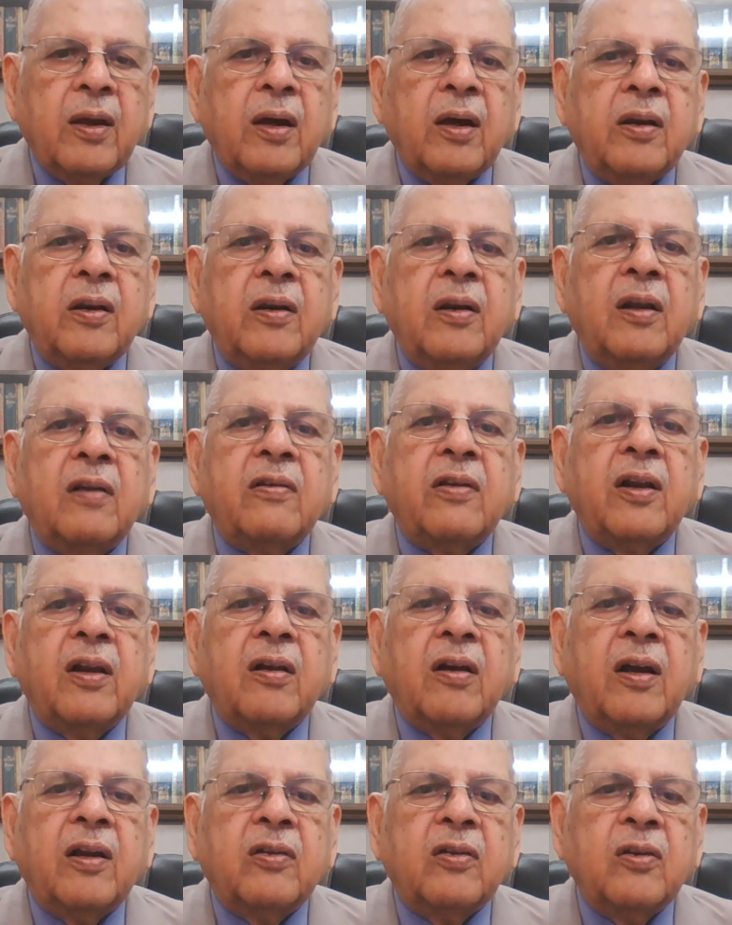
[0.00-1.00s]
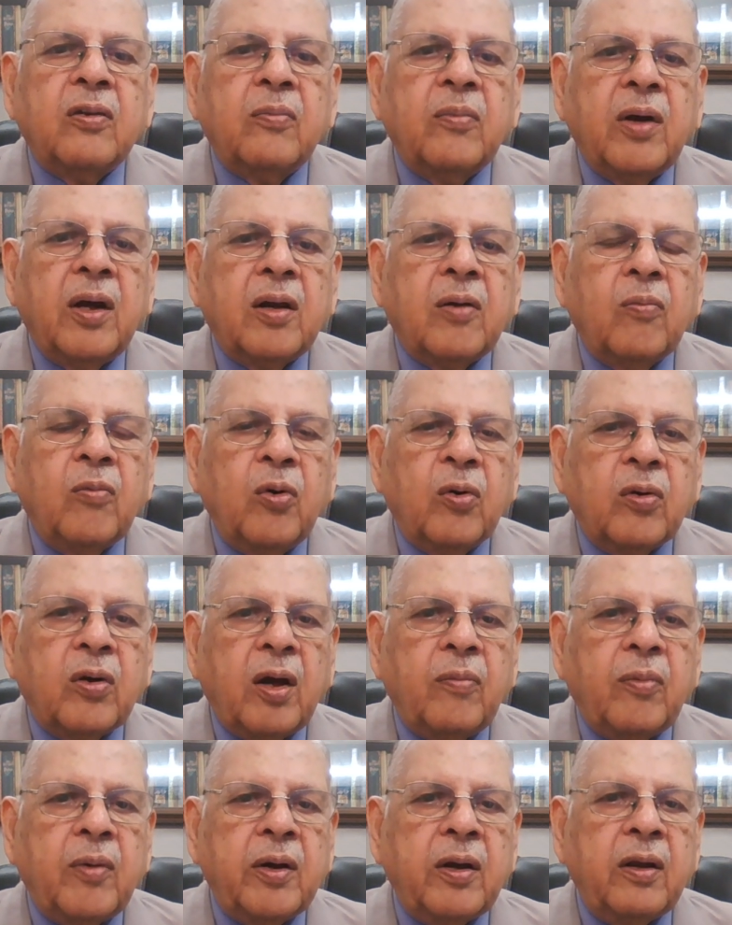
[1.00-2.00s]
renal cell carcinoma are more
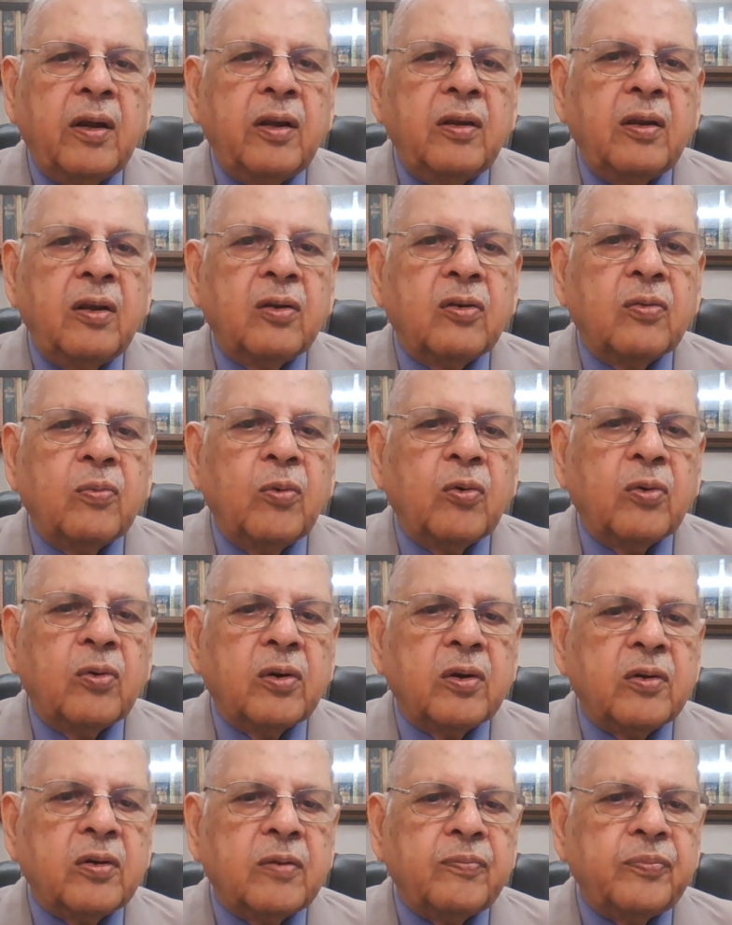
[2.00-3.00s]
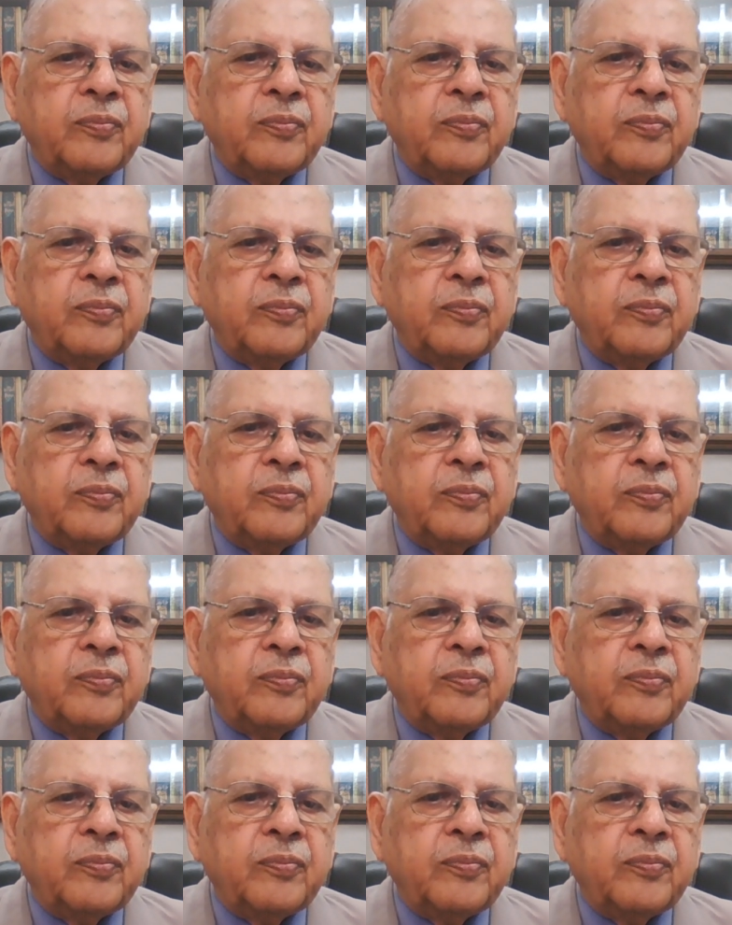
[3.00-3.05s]
common in the smokers.